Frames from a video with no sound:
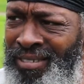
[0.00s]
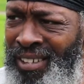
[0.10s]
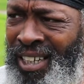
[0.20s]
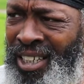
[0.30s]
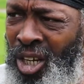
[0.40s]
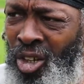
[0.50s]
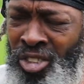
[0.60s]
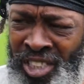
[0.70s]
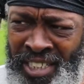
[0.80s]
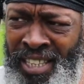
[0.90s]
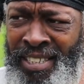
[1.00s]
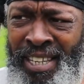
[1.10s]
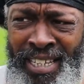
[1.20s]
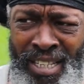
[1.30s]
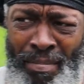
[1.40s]
you know,
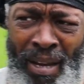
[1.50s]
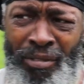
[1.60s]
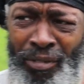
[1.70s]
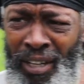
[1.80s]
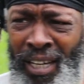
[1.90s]
consistency is the main thing.